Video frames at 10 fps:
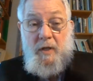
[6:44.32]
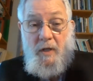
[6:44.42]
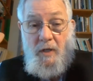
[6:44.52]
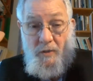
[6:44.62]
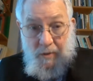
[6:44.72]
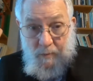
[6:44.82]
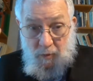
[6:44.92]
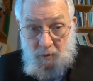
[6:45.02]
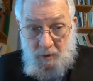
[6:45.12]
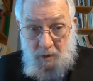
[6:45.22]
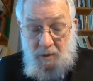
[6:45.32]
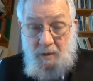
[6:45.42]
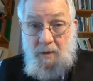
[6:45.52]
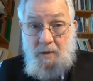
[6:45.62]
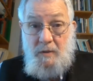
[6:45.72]
It's a
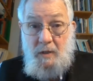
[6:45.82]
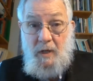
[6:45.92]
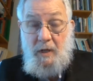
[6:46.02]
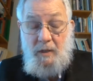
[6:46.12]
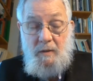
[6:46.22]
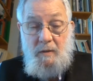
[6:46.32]
brilliant design.